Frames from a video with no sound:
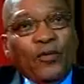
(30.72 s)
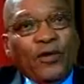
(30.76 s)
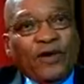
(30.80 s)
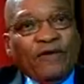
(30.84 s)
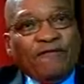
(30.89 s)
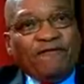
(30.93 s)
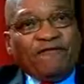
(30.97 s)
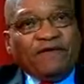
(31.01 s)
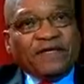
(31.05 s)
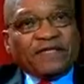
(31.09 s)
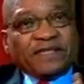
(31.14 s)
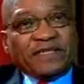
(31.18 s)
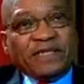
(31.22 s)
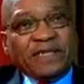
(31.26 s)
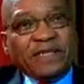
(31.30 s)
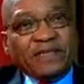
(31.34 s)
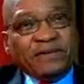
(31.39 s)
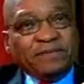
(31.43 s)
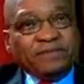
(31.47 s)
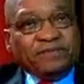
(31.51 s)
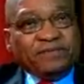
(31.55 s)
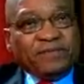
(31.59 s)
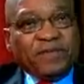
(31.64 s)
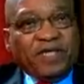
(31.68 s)
Well,
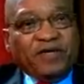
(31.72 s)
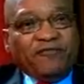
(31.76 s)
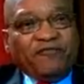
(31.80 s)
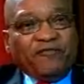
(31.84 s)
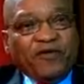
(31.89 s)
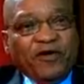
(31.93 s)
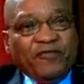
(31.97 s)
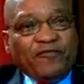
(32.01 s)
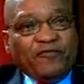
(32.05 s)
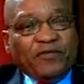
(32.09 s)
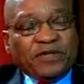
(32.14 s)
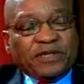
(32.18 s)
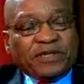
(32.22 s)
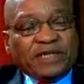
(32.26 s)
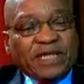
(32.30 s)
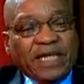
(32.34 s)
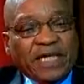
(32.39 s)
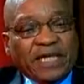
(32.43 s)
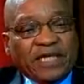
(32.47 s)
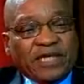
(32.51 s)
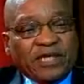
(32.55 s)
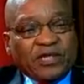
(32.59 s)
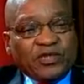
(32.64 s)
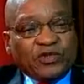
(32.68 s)
firstly, if we
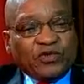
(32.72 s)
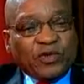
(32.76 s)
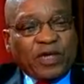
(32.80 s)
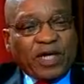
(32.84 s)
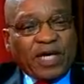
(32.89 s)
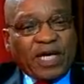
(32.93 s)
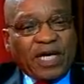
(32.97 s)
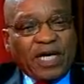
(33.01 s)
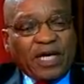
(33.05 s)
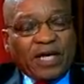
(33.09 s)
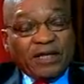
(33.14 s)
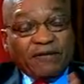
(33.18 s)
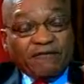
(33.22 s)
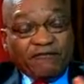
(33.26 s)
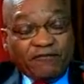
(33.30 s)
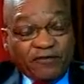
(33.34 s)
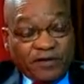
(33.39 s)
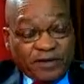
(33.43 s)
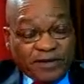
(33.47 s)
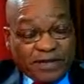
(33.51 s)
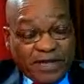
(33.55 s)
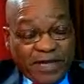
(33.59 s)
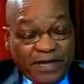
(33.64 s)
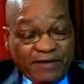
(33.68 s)
take into account, if
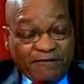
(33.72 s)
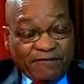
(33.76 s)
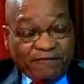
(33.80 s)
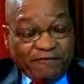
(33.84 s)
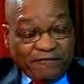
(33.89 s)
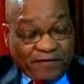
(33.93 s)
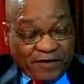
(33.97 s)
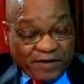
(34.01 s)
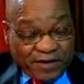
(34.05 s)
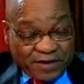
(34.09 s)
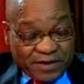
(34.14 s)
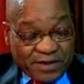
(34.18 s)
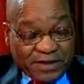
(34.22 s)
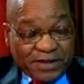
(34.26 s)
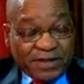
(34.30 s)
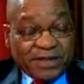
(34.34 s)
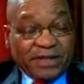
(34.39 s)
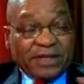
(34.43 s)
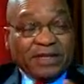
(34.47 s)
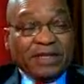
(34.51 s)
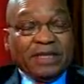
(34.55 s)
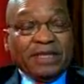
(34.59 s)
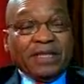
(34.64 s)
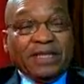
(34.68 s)
we take first